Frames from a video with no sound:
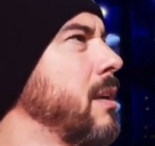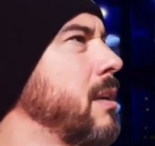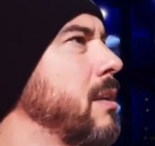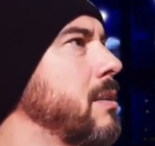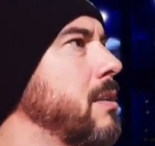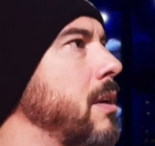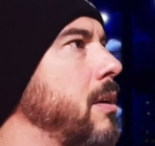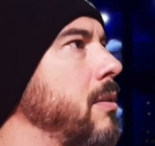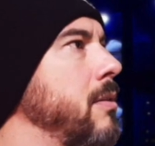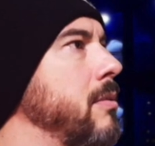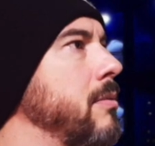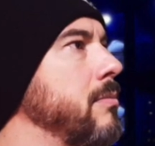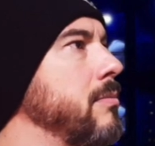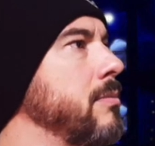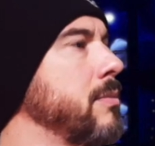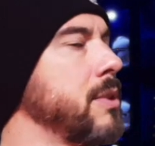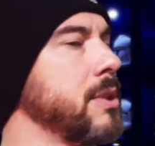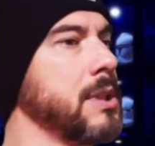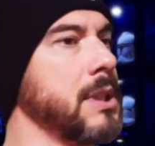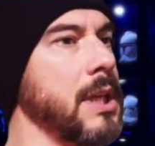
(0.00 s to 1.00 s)
So
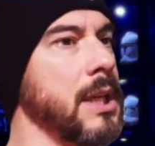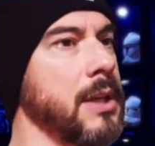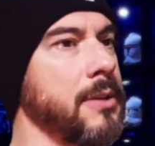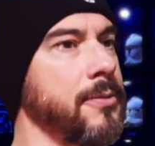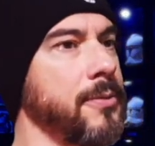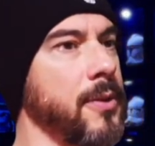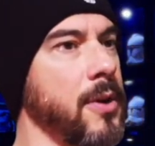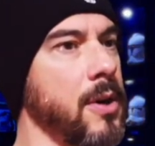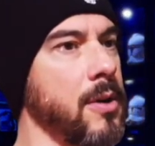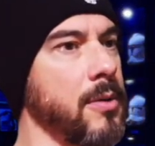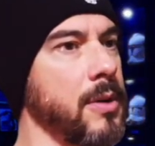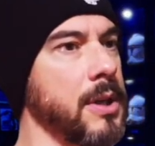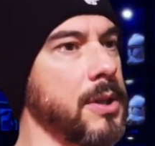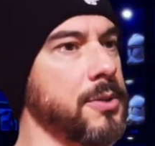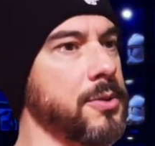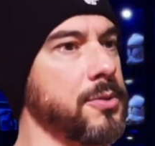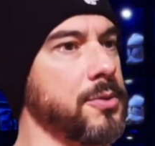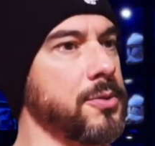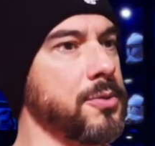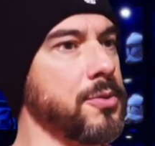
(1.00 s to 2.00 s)
just get your file and
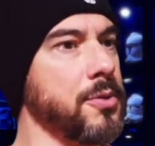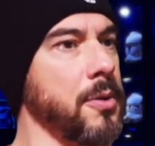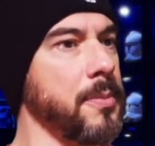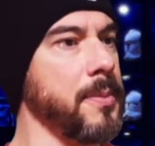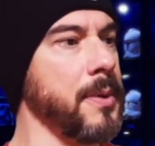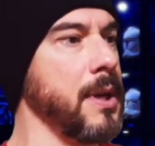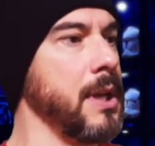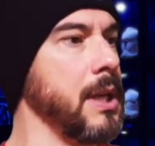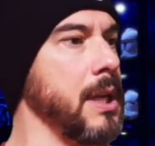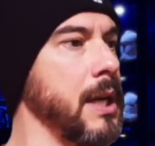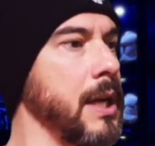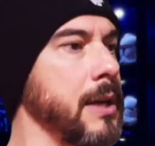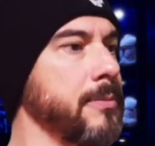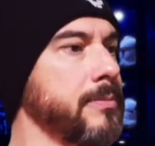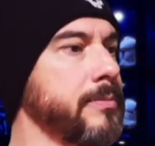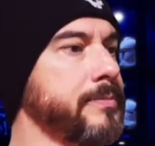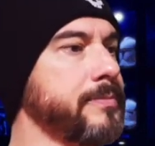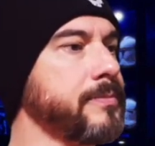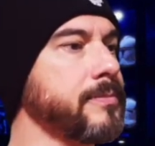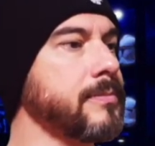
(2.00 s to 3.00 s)
drop it in there,
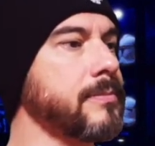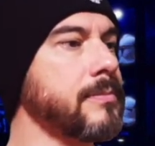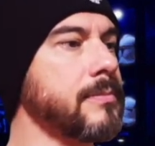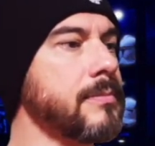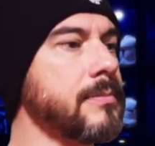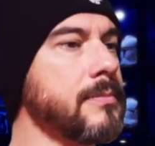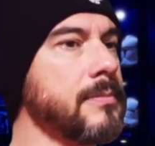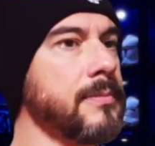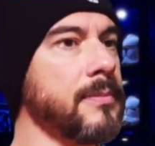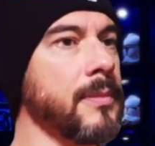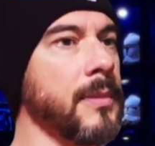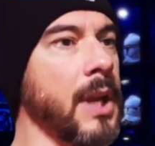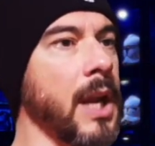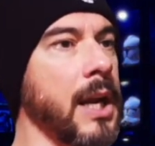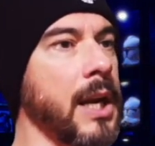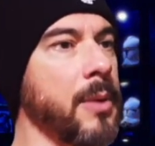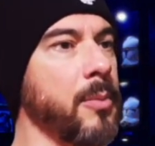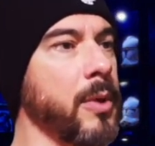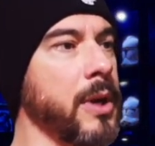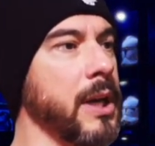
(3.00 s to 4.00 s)

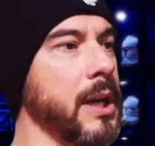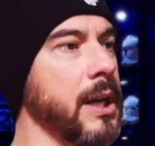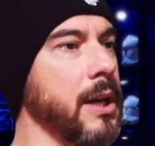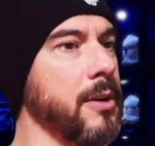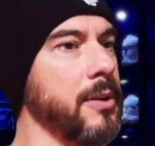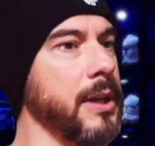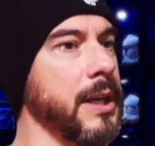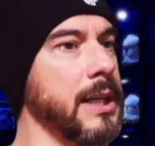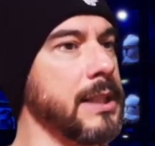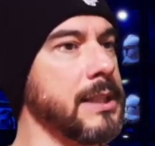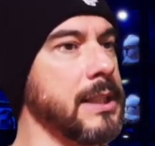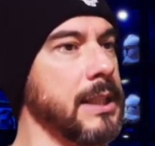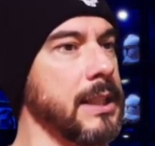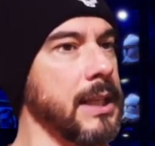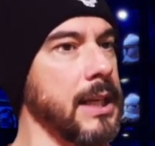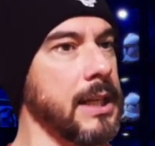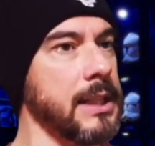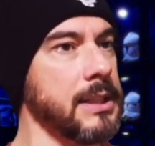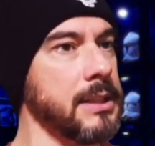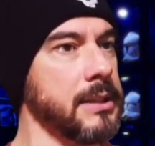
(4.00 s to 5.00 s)
and then we're going to go near to
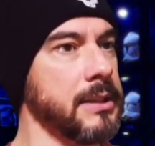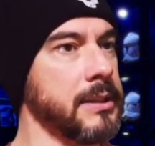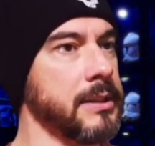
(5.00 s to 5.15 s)
the end.